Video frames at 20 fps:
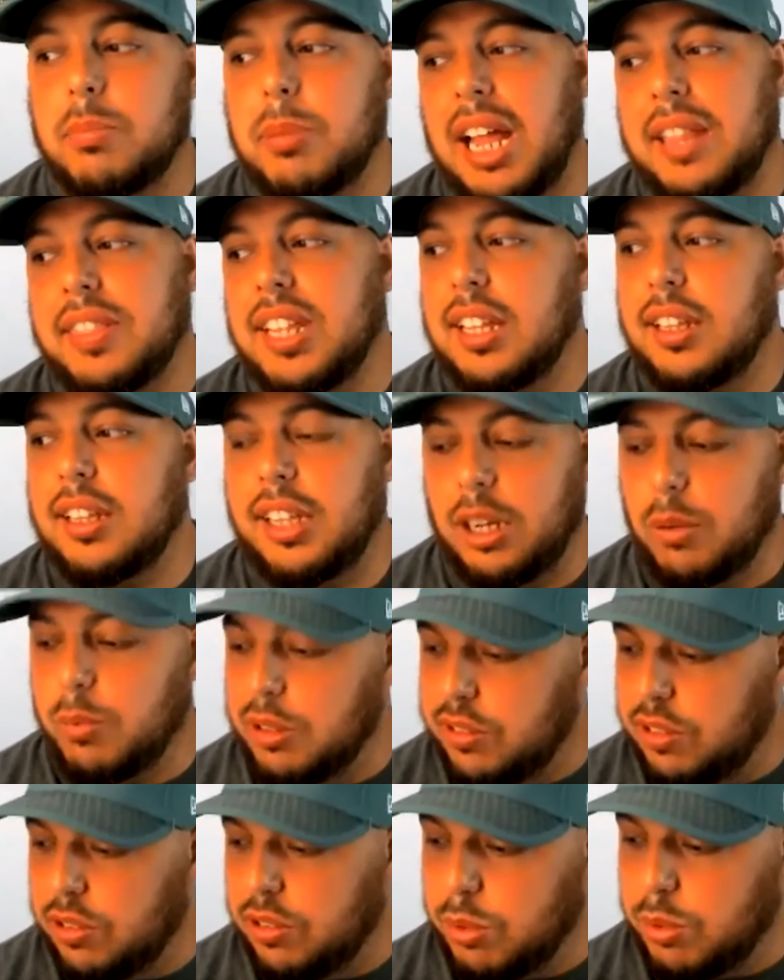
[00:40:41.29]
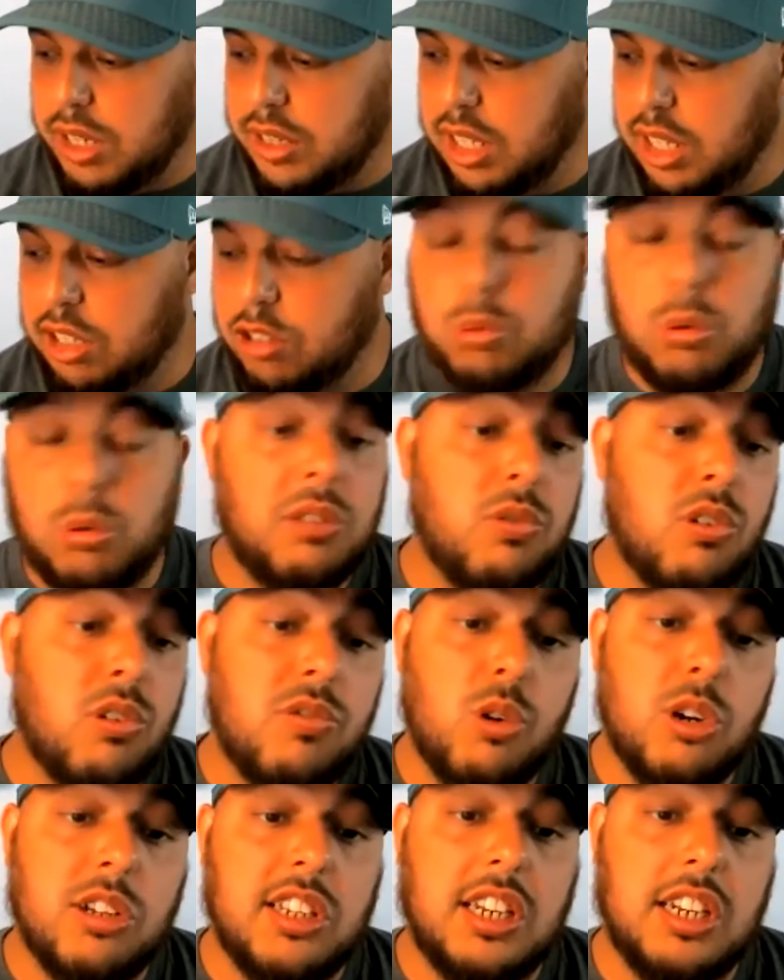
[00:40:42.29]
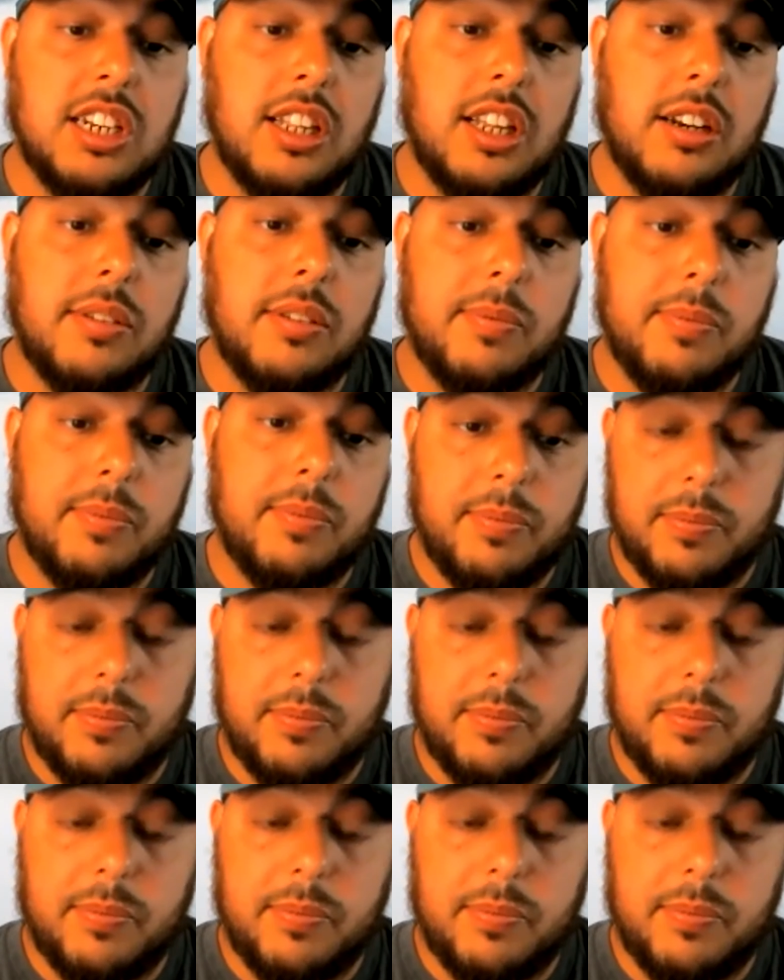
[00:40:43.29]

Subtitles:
But I think Atlanta wins this one. I think it's 24-14 Atlanta.